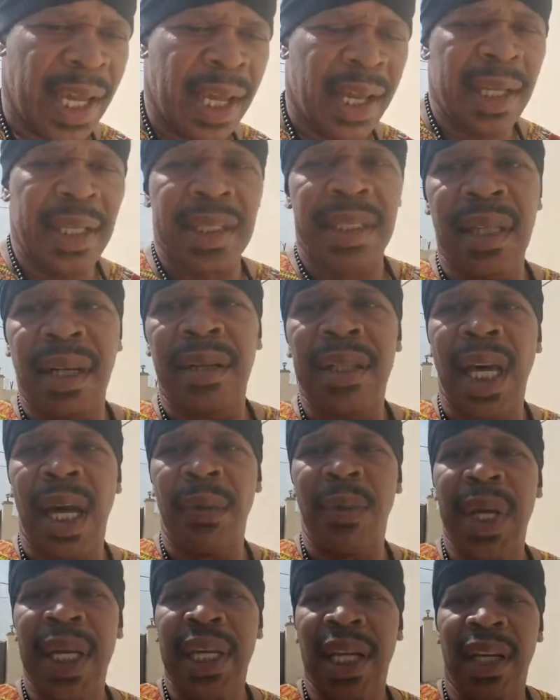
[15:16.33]
so
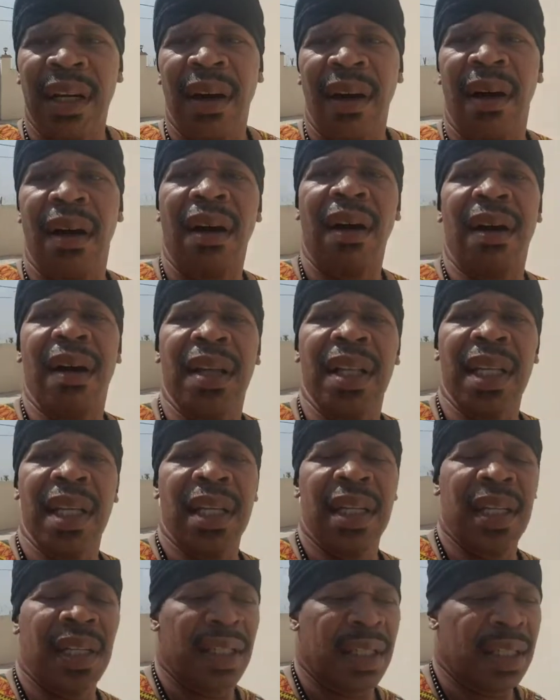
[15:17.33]
that we can all,
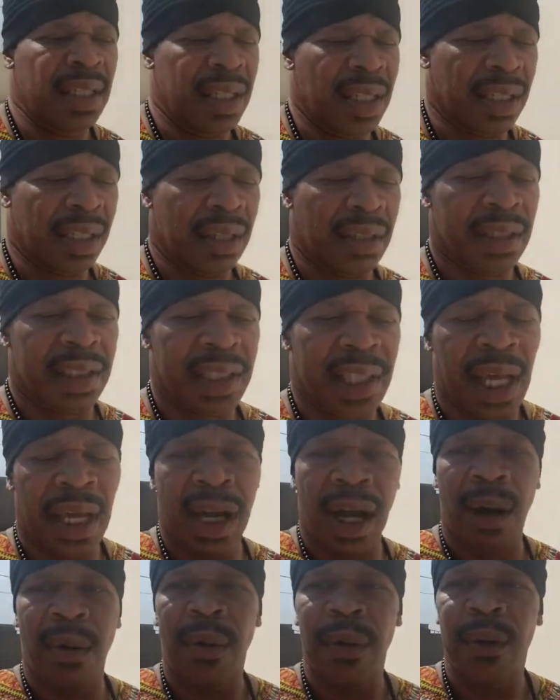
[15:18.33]
stay
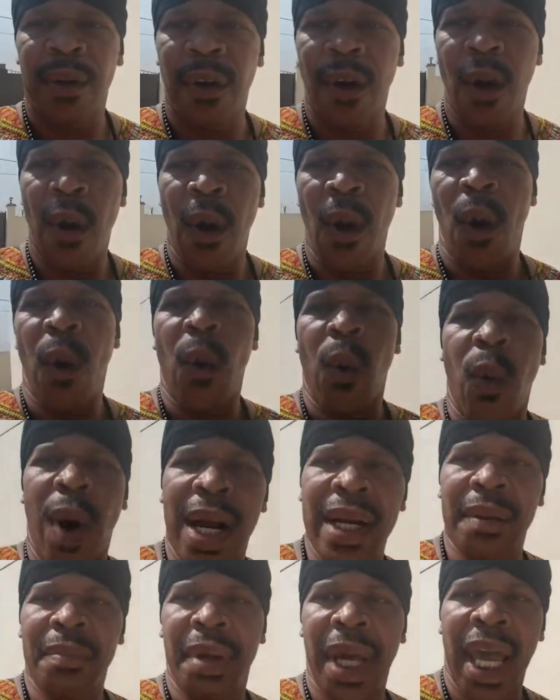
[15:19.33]
on
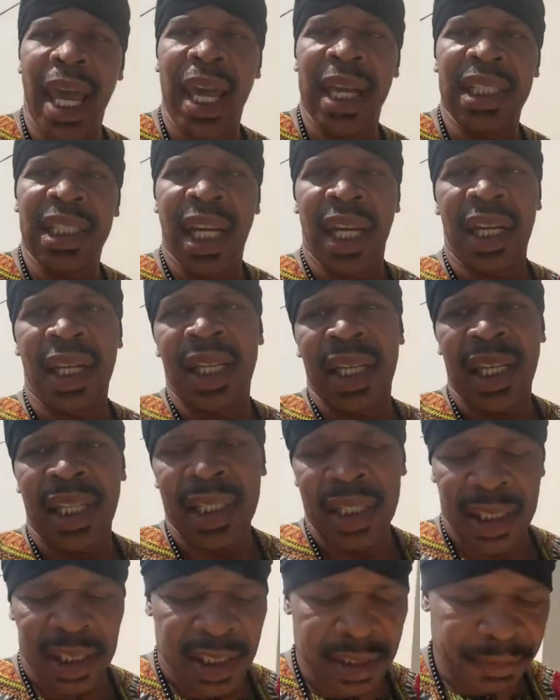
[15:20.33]
one page at
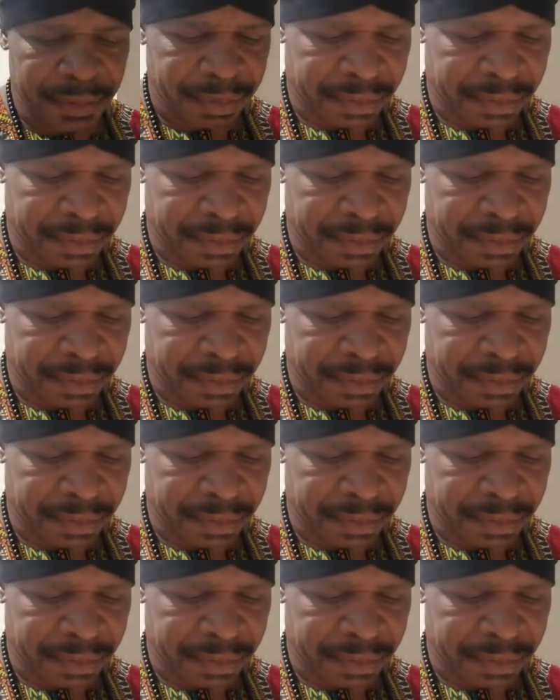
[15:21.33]
least.